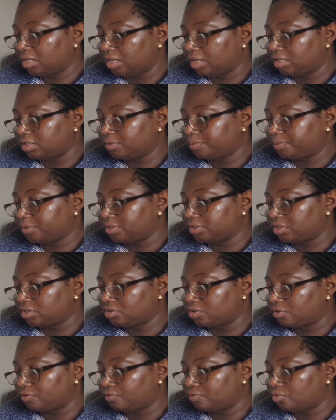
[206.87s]
and the presence
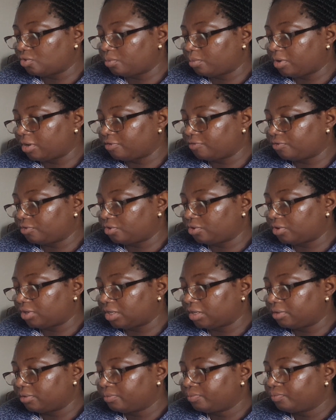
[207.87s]
of normal flora